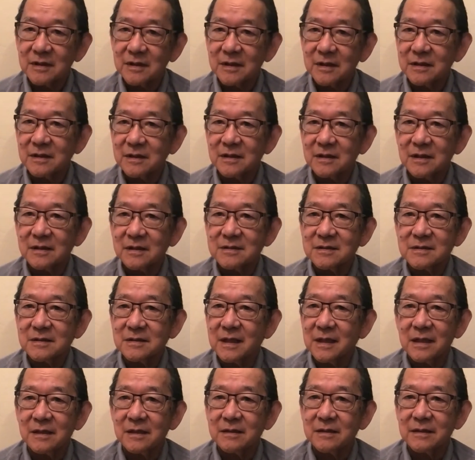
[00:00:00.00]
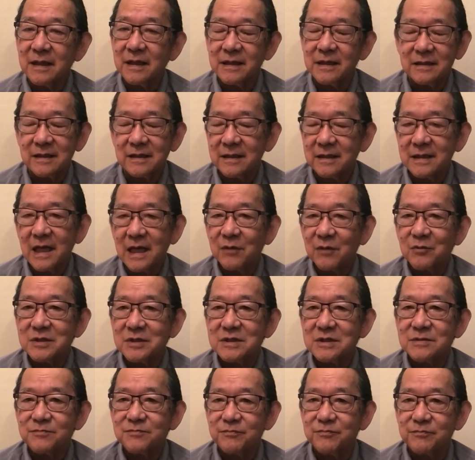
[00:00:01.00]
and that
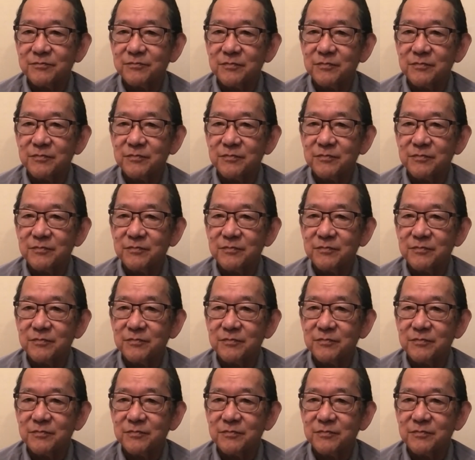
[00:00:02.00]
was